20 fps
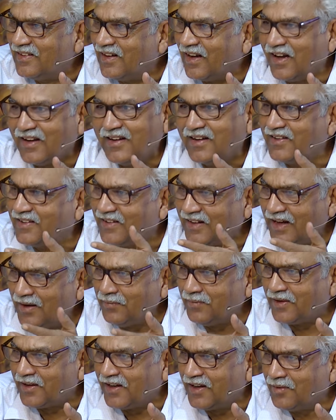I had
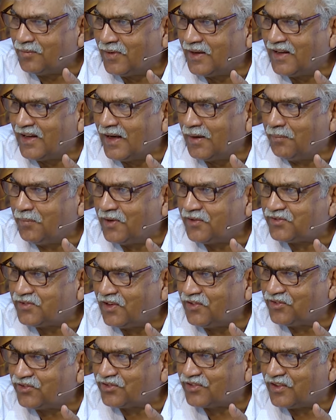grammar in my MS
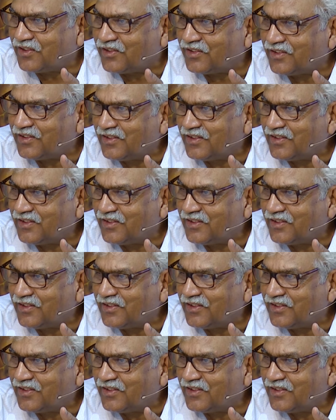Sanskrit.